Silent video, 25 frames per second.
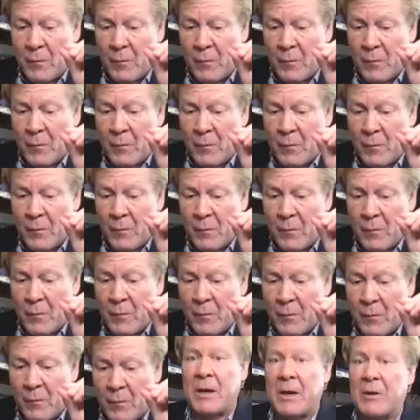for a
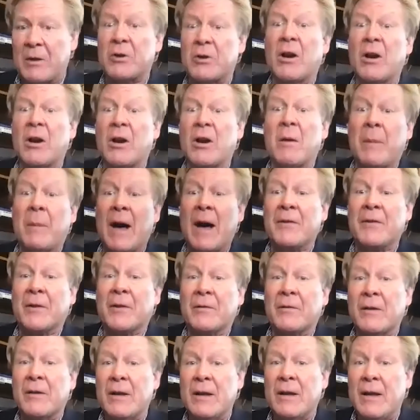trucking company, it turn out
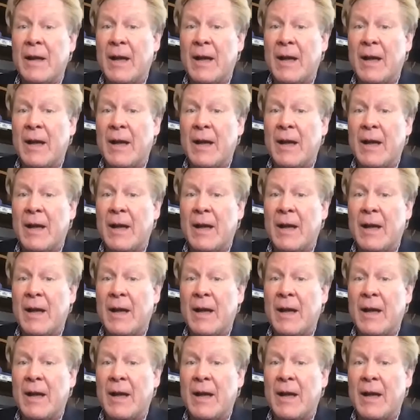positive.